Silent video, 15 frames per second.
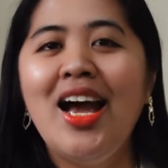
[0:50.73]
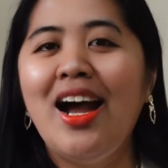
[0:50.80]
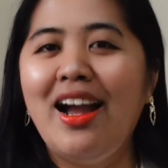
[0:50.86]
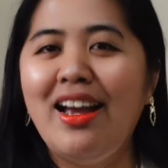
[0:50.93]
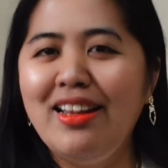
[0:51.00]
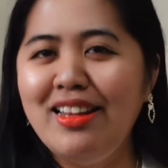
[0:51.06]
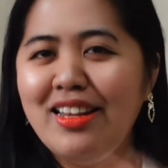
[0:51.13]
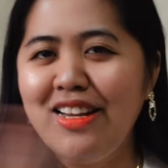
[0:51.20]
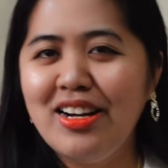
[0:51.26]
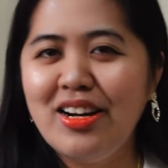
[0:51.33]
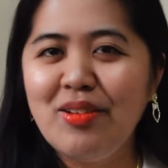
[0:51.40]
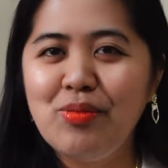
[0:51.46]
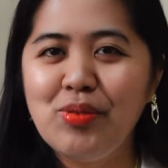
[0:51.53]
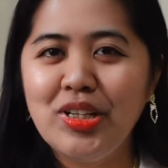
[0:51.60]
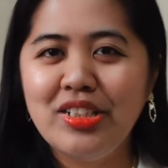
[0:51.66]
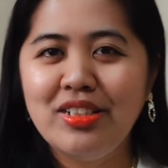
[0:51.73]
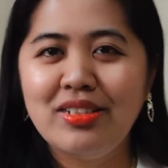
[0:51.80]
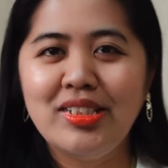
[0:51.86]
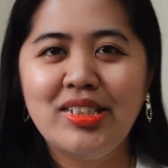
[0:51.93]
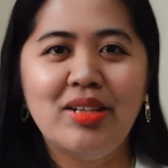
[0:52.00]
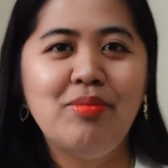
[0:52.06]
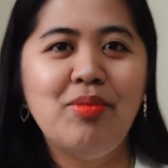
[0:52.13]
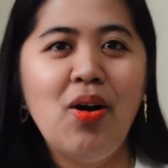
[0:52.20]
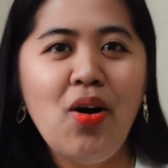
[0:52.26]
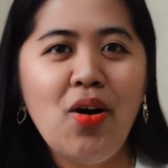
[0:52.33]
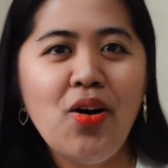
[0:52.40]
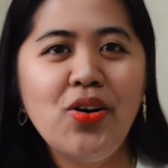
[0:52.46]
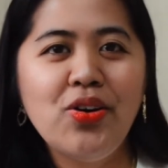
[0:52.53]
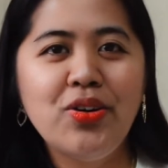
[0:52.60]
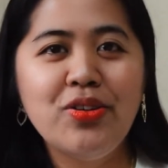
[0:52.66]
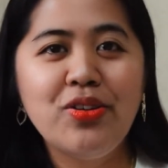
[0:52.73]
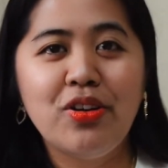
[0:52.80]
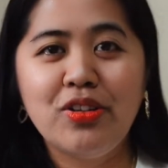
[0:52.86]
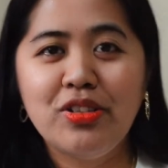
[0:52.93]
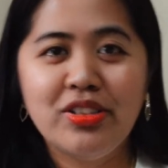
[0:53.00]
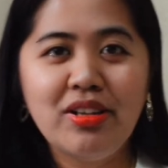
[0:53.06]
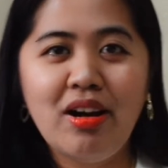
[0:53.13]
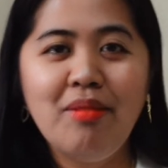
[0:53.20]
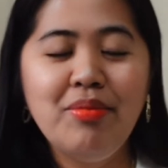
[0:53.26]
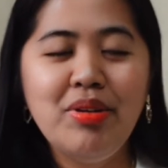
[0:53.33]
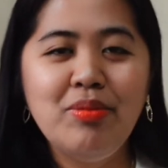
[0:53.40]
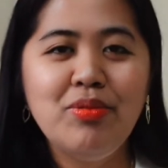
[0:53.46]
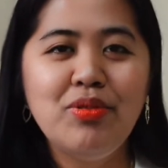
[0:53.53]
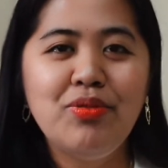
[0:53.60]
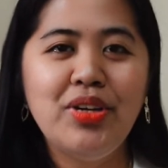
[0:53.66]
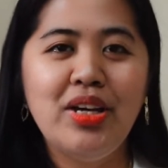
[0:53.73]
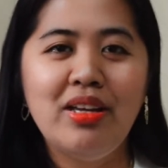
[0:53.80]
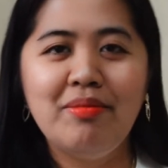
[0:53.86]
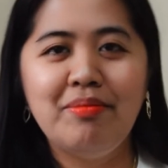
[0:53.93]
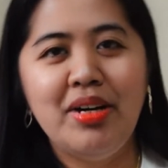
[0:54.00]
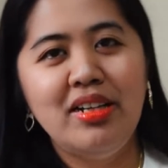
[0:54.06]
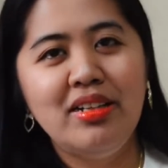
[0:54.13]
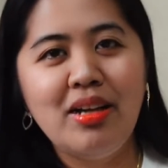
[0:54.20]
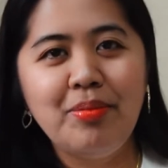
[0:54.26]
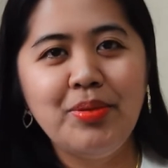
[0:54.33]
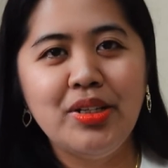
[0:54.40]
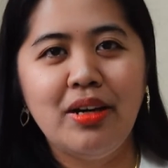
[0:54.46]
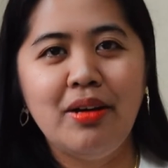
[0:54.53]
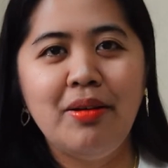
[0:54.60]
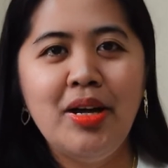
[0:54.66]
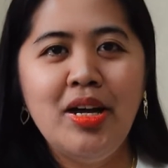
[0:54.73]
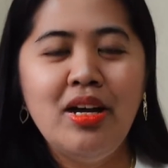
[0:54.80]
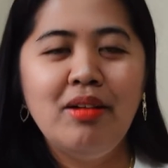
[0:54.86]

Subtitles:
I love watching some horror or zombie movie in my laptop,